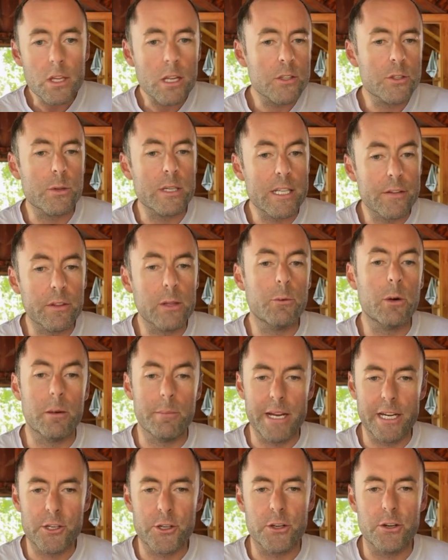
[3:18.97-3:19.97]
So I definitely want to
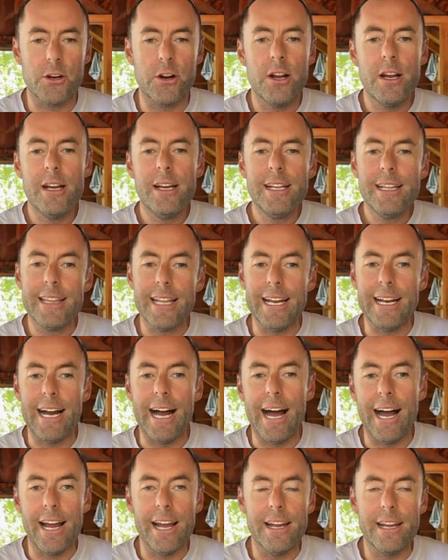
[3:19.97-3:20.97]
make sure that
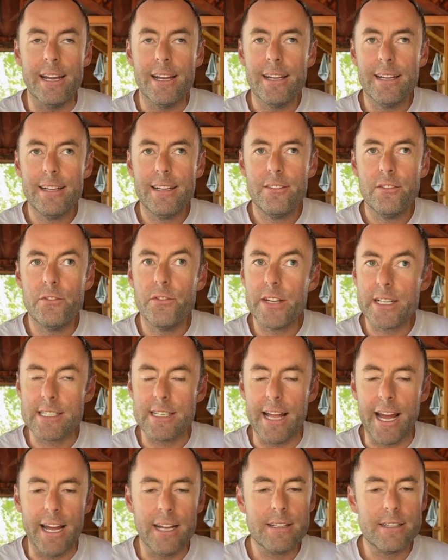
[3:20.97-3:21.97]
I fix
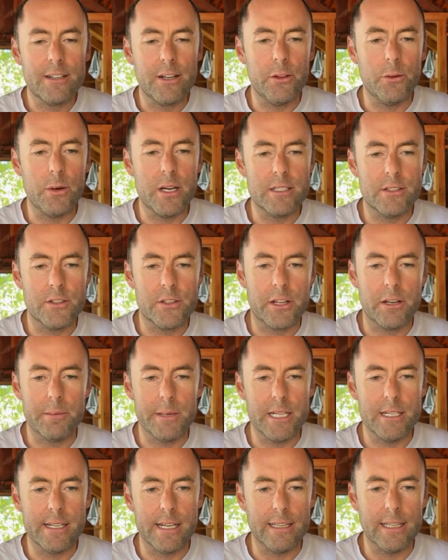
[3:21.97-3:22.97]
that. Otherwise, it's going to
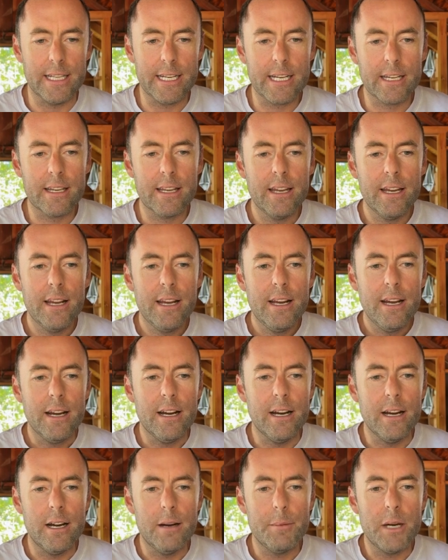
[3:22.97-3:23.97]
be a dead link.
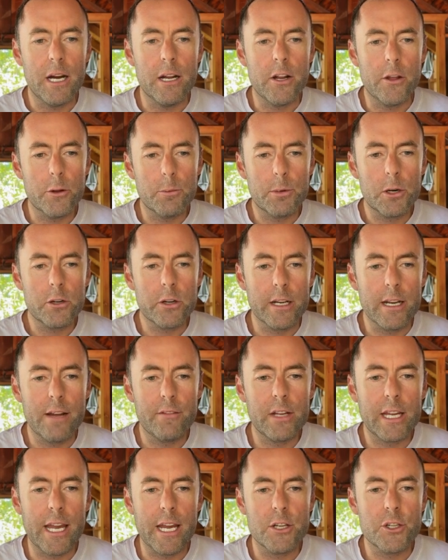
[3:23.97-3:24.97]
Another broken
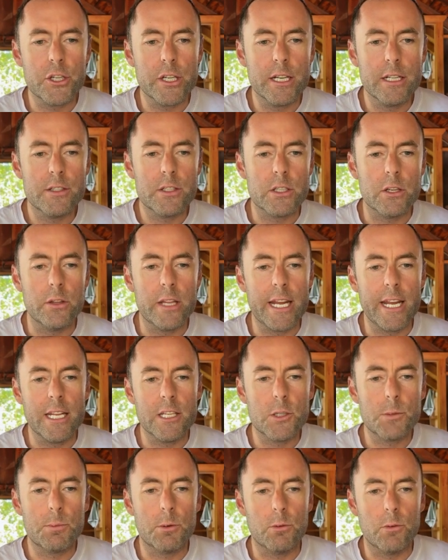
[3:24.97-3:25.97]
navigation. So the
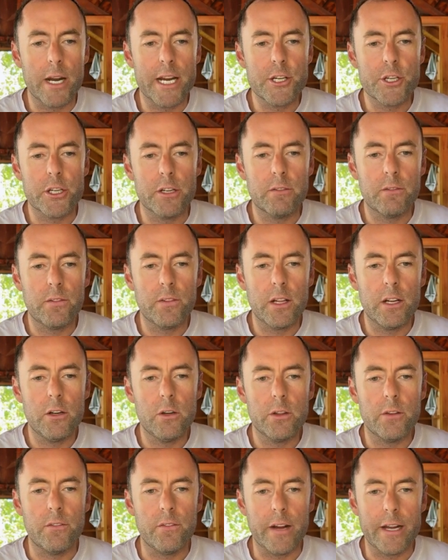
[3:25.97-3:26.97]
inspiration
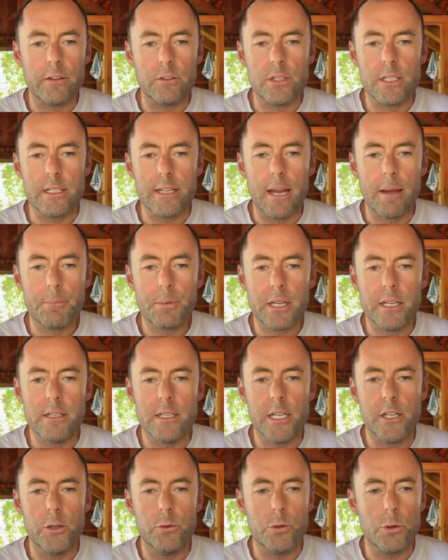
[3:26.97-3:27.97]
flow, the final step,
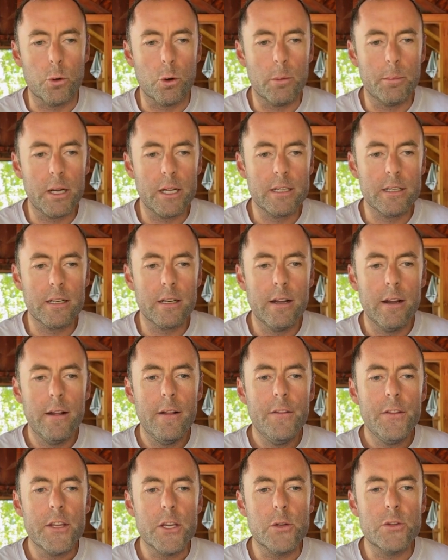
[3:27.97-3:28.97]
continue tour button,
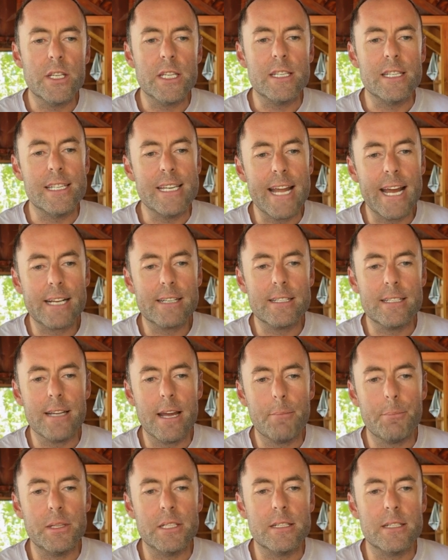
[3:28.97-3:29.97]
uses next
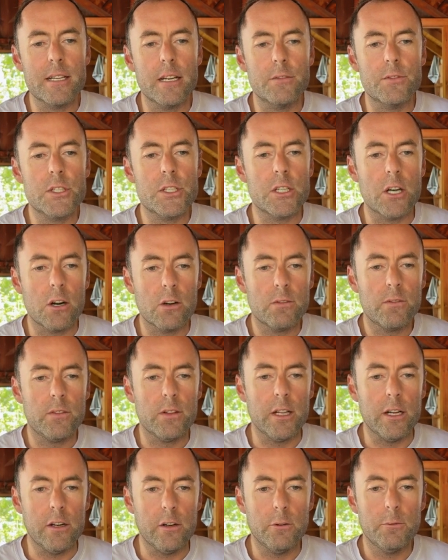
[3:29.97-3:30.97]
step instead of start
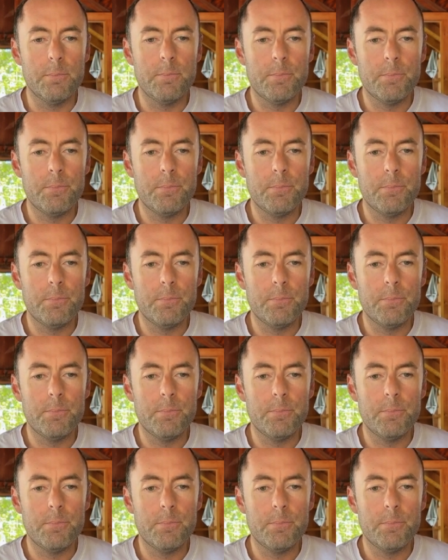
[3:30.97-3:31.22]
flow.